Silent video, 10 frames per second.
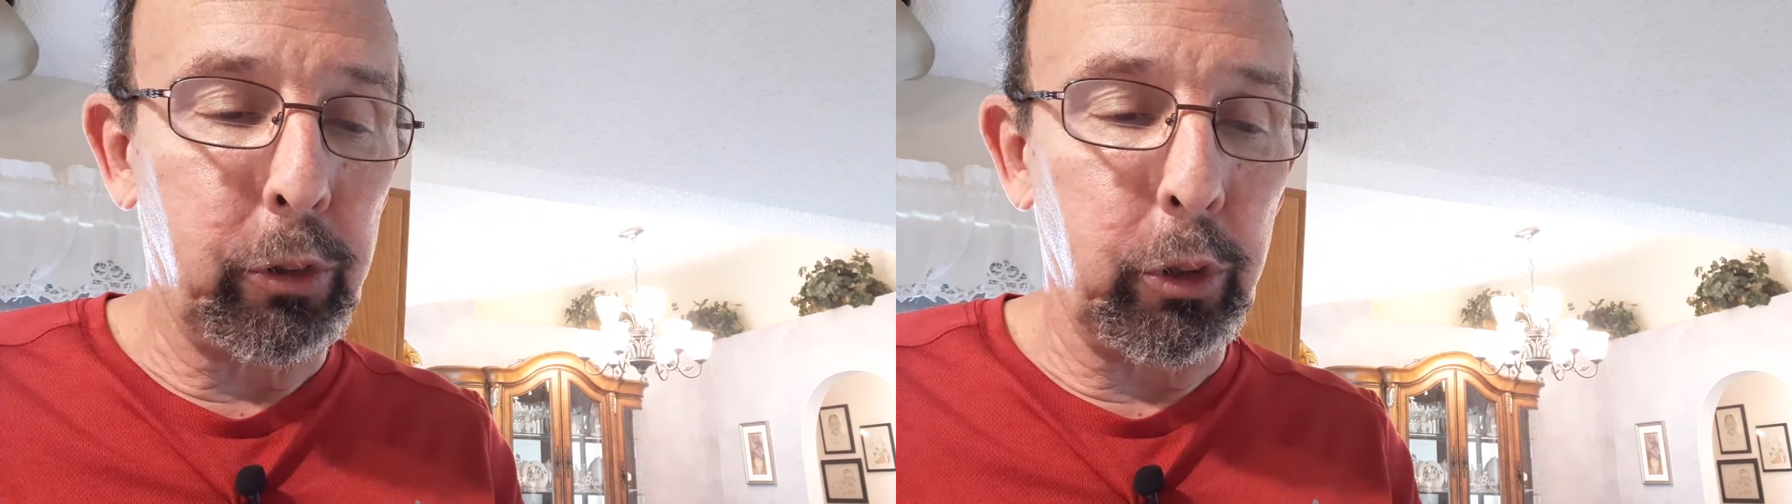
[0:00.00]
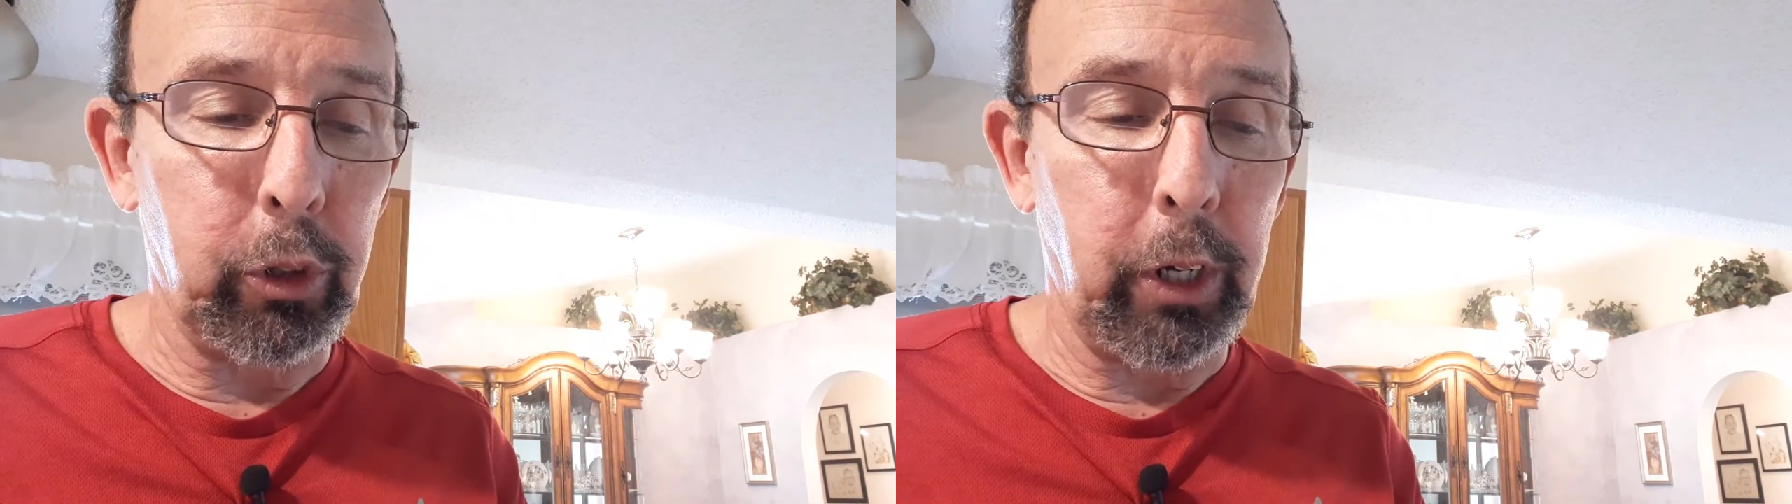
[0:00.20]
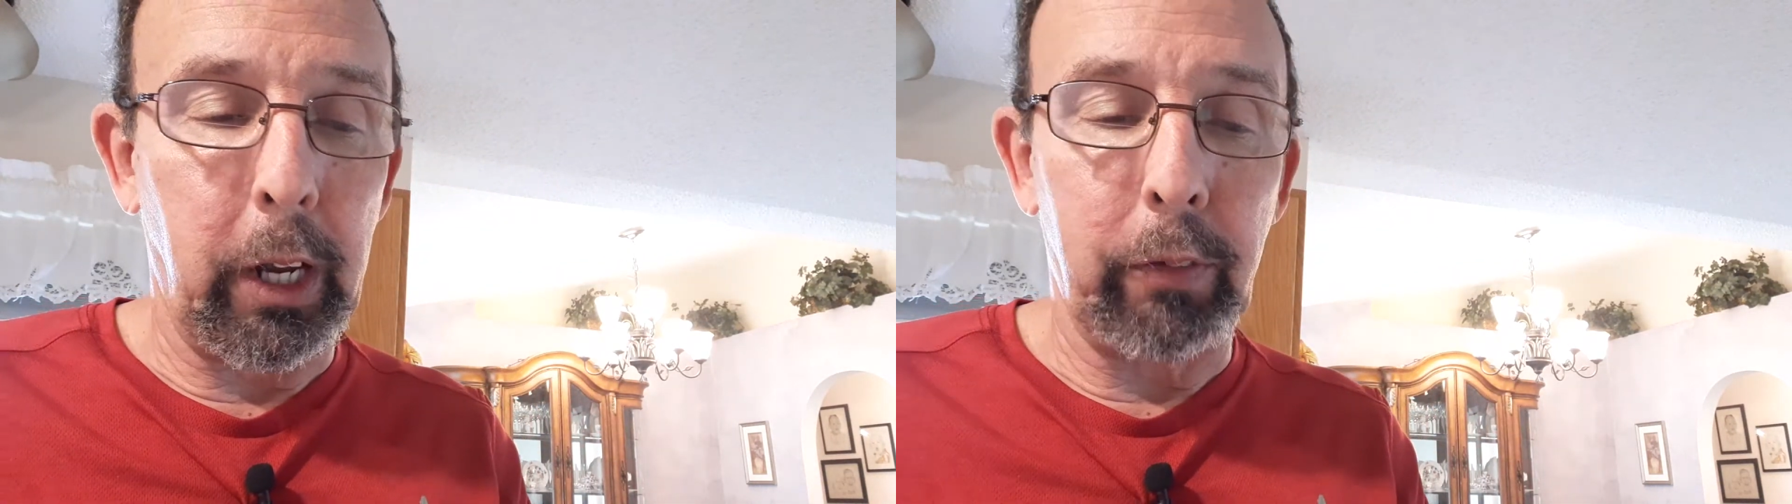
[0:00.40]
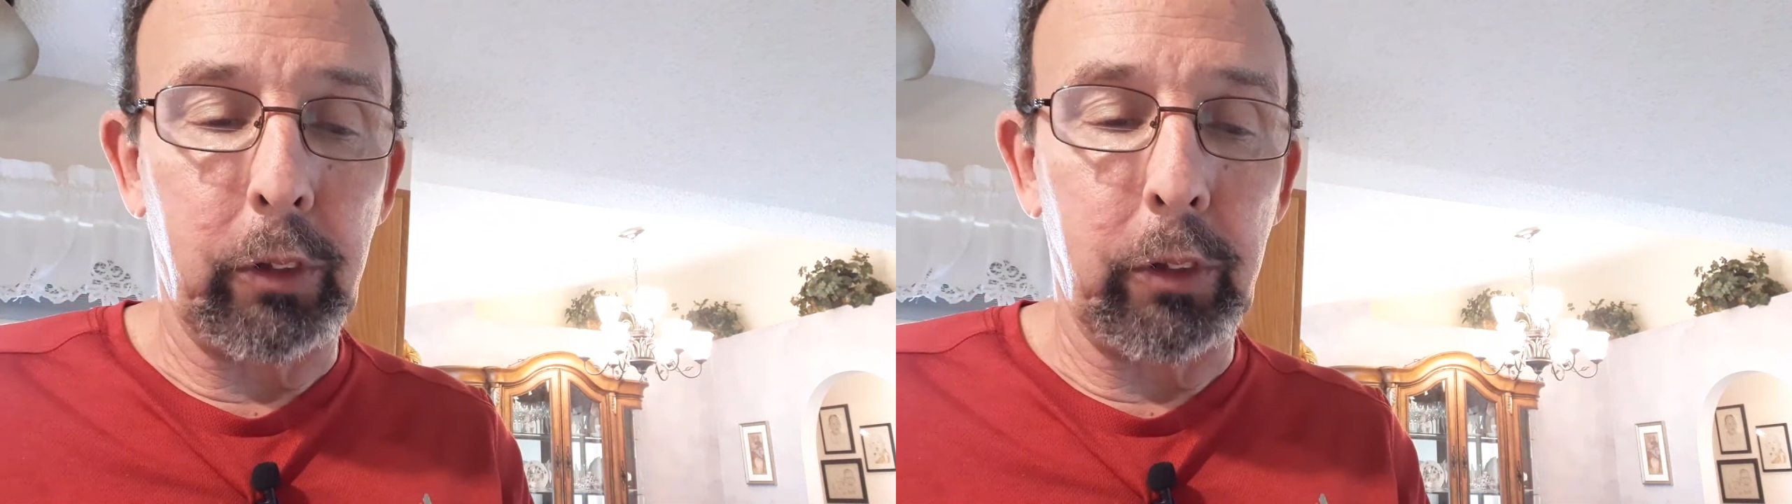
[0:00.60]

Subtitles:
So you're going to have